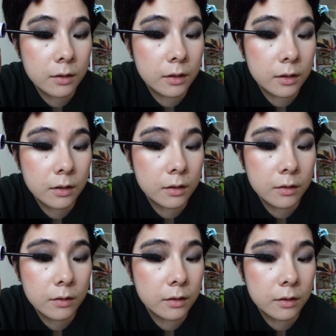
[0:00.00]
taking the
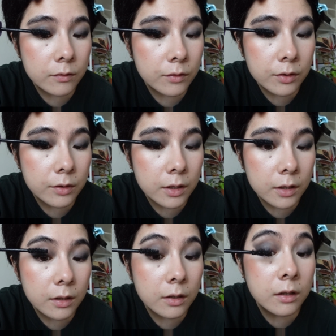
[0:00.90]
time to
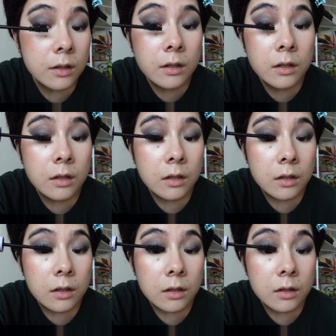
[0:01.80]
get
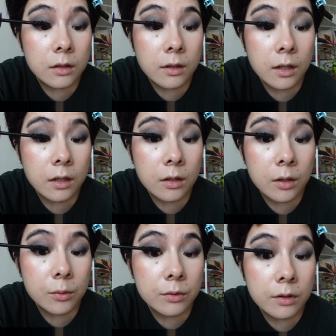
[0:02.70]
that
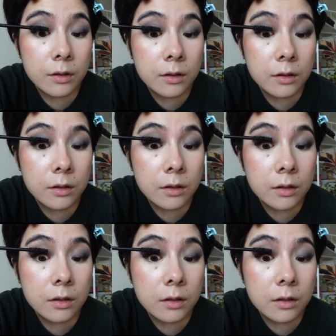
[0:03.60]
coat on.